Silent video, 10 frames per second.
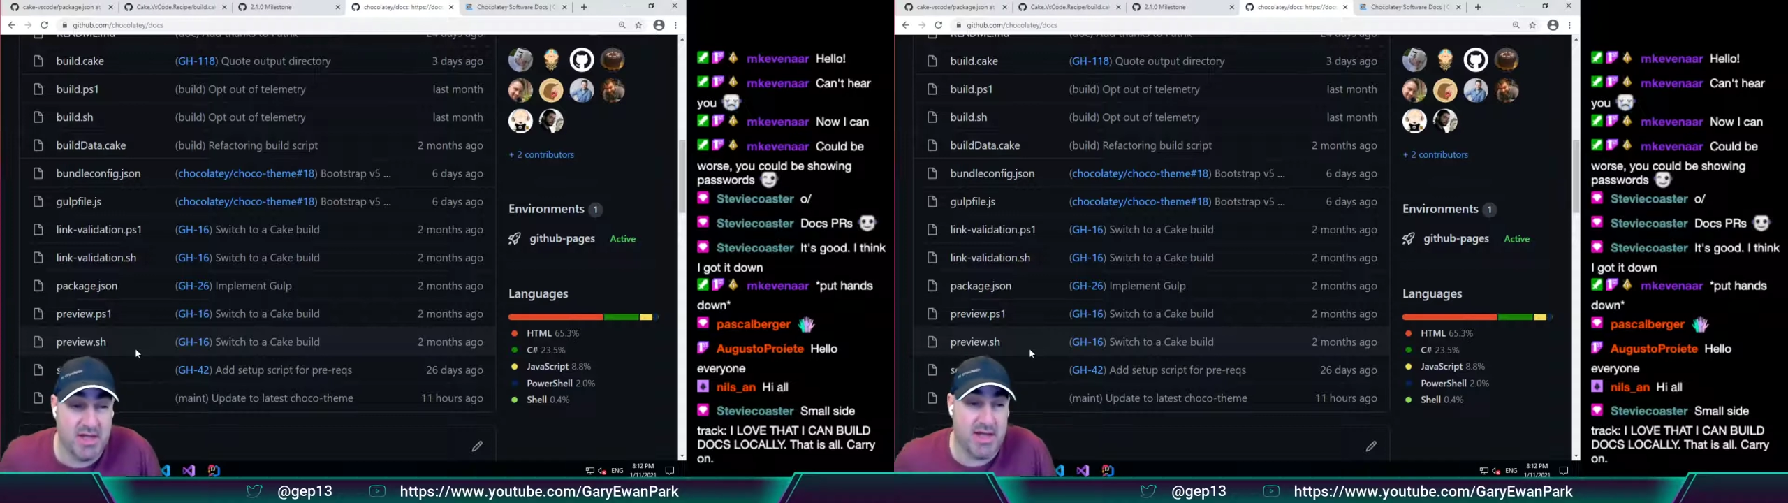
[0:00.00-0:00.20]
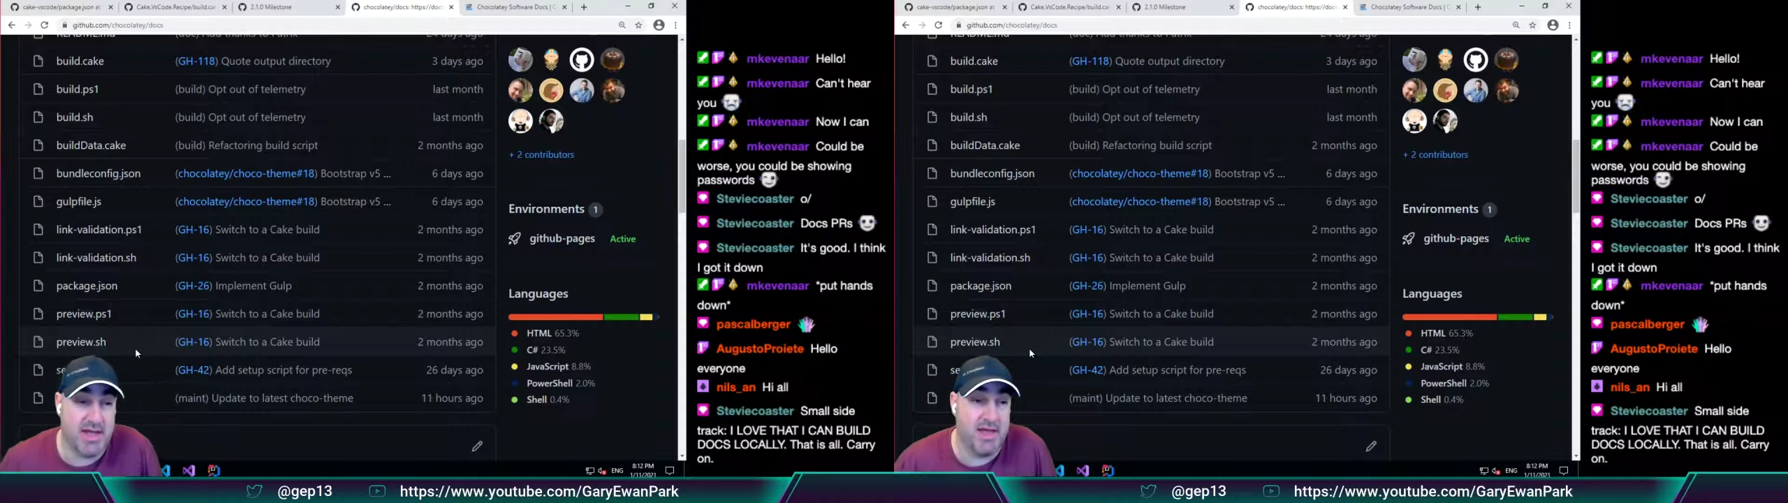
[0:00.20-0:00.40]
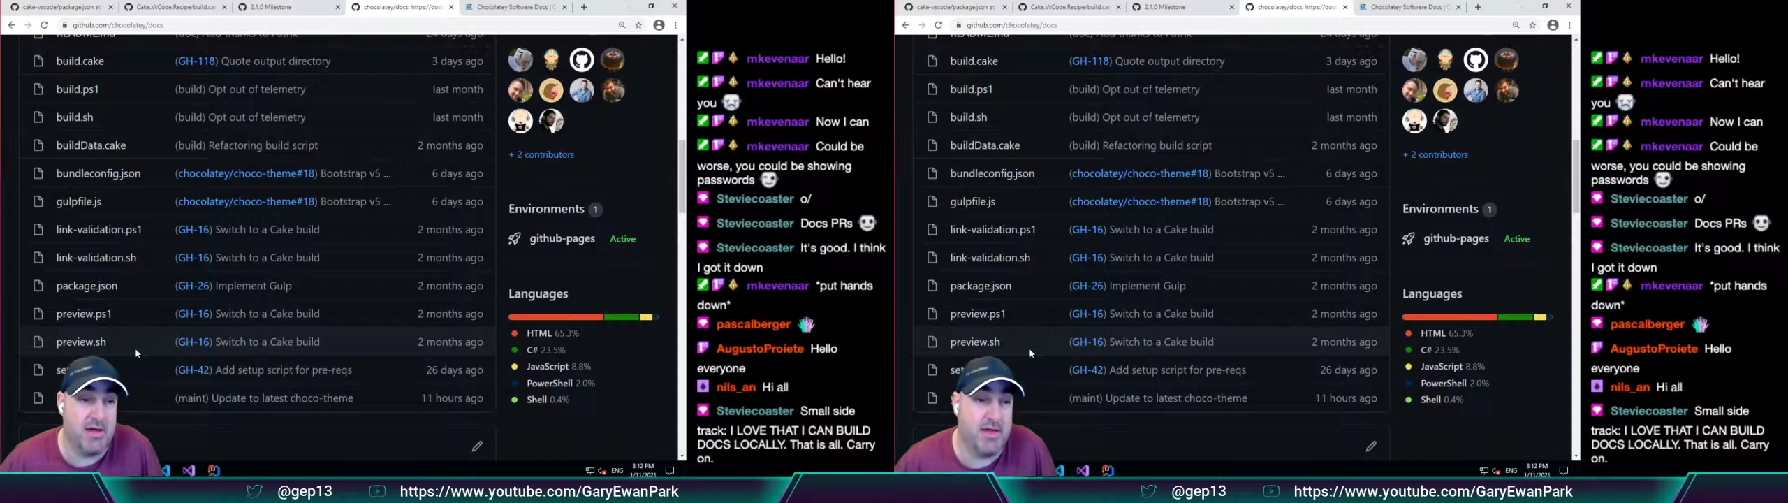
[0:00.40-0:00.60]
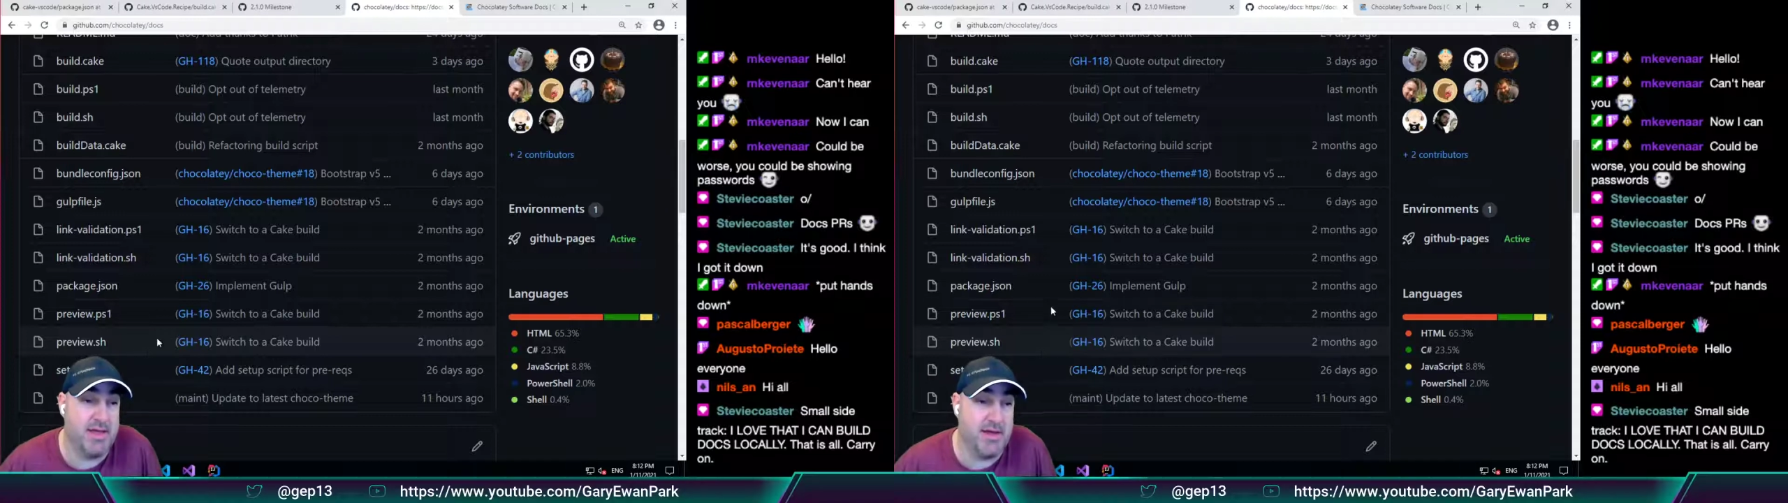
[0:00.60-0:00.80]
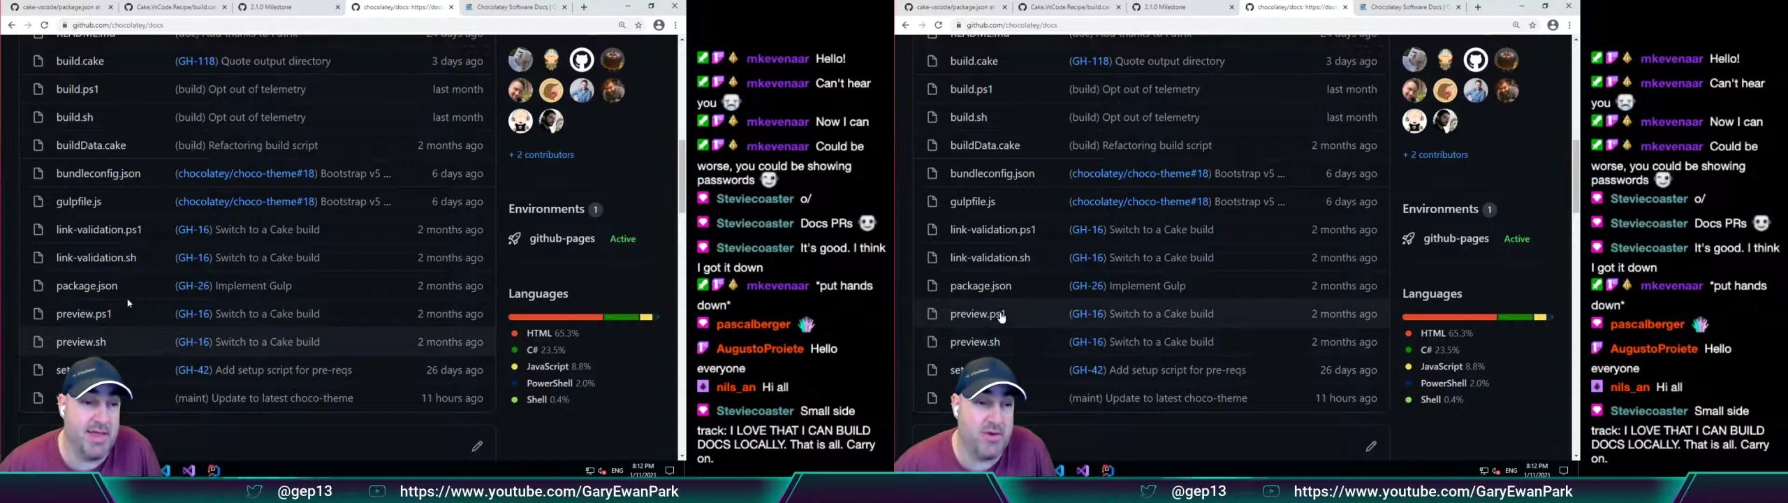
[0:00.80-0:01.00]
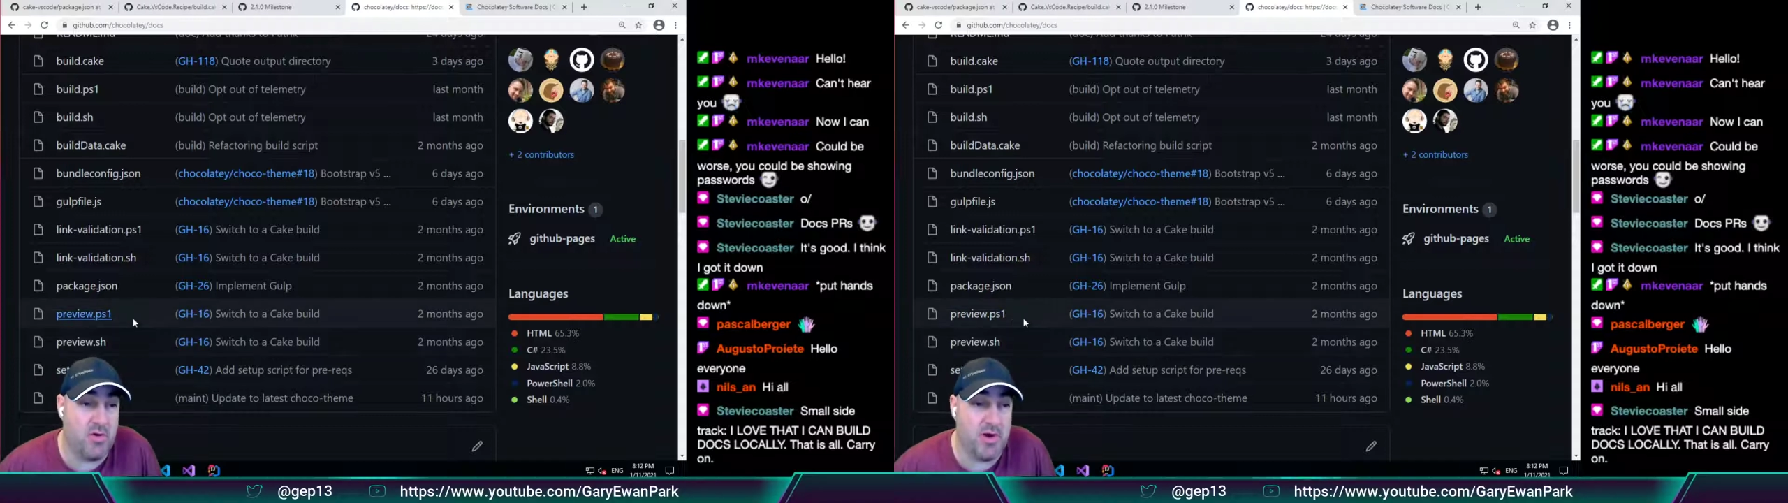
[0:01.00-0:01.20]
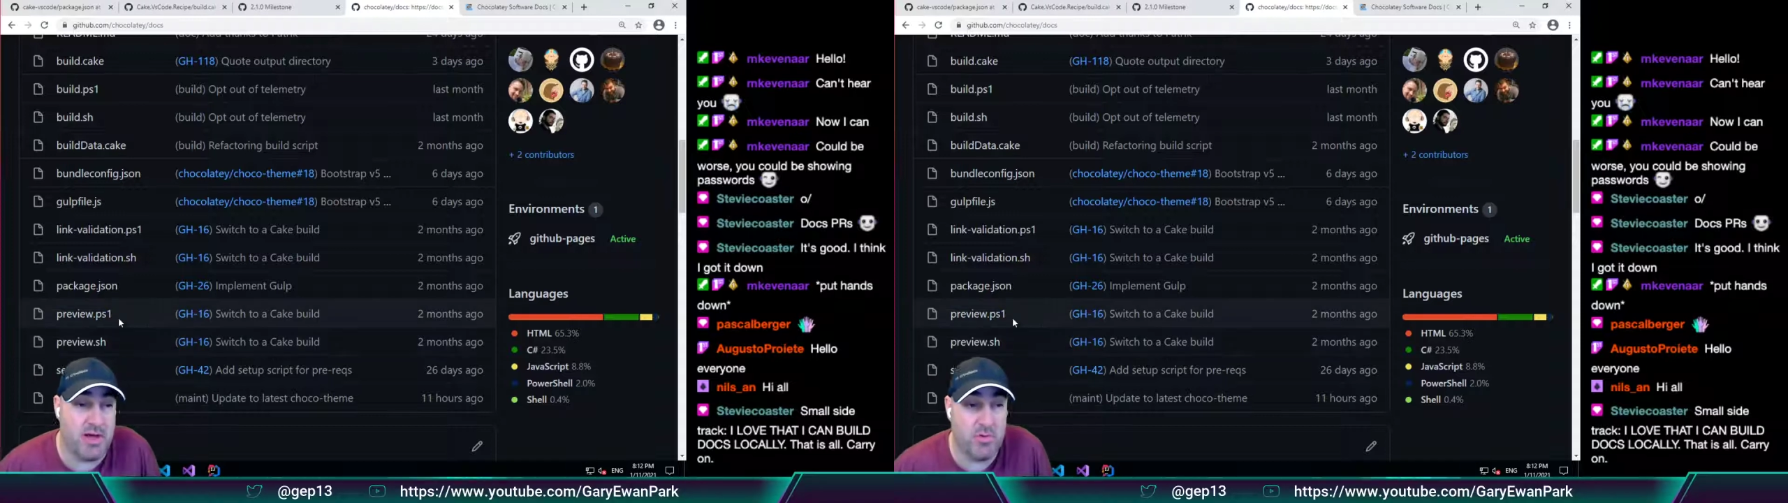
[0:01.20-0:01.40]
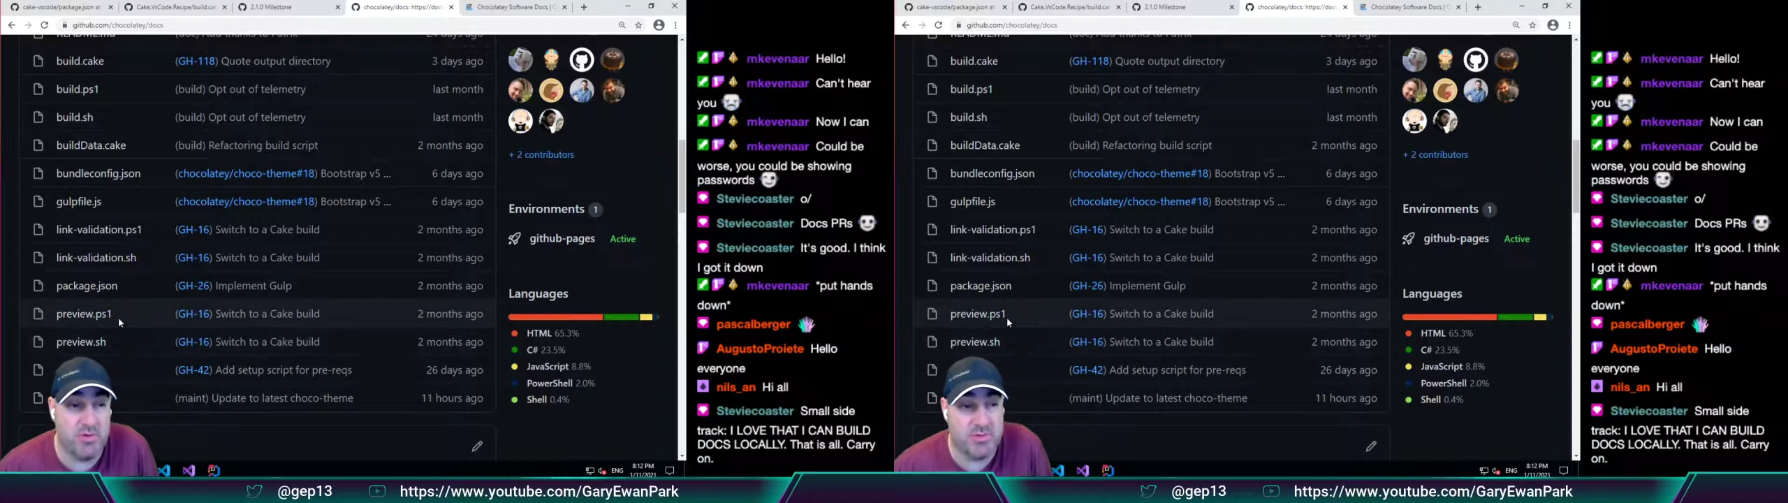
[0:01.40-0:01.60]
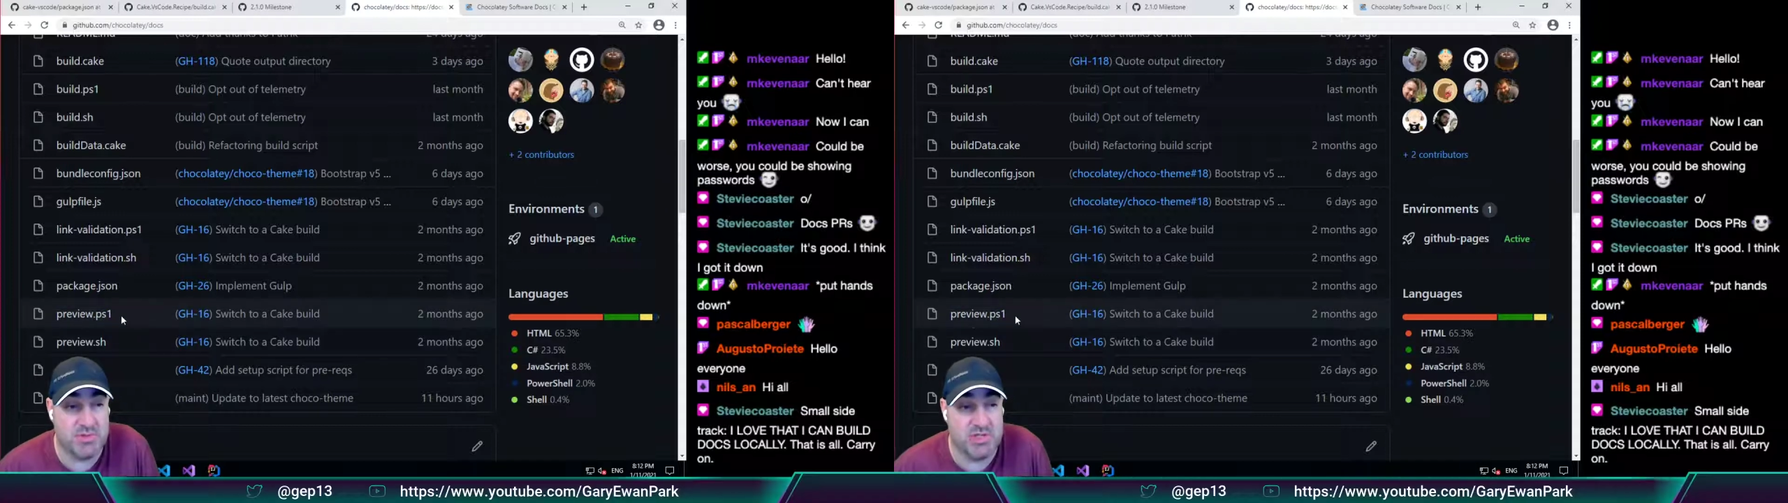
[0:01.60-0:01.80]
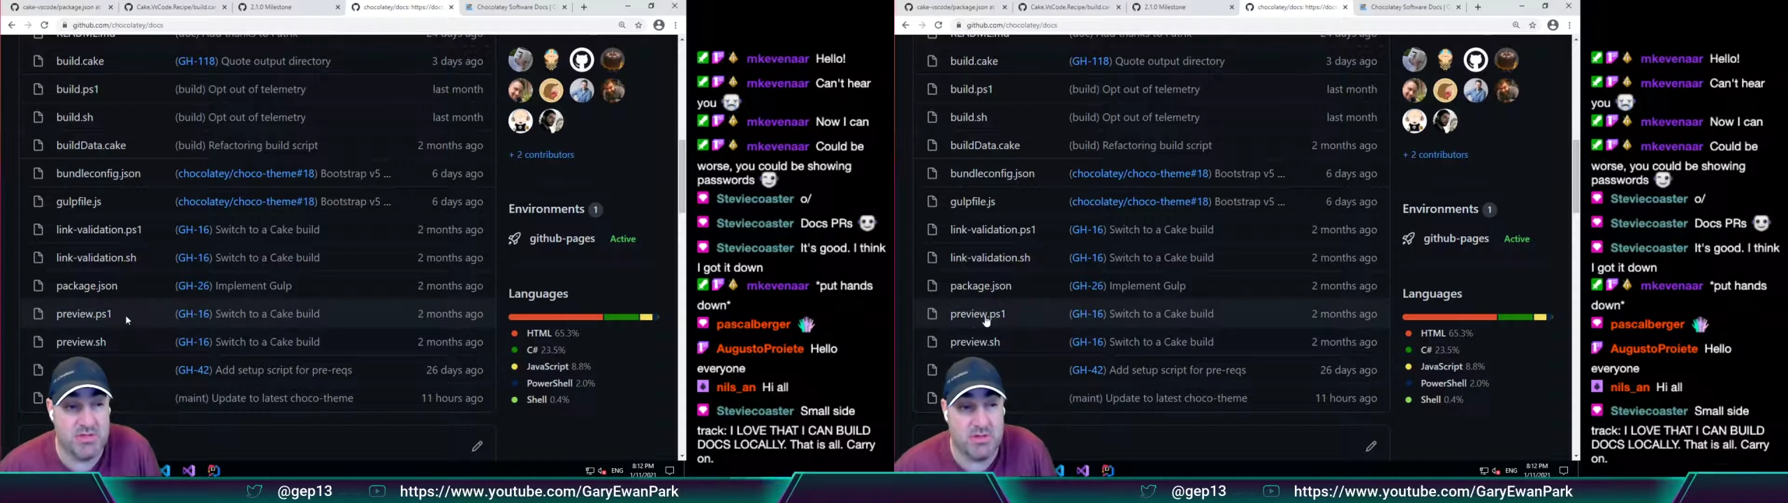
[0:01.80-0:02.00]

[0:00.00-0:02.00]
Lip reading: and on a Windows machine,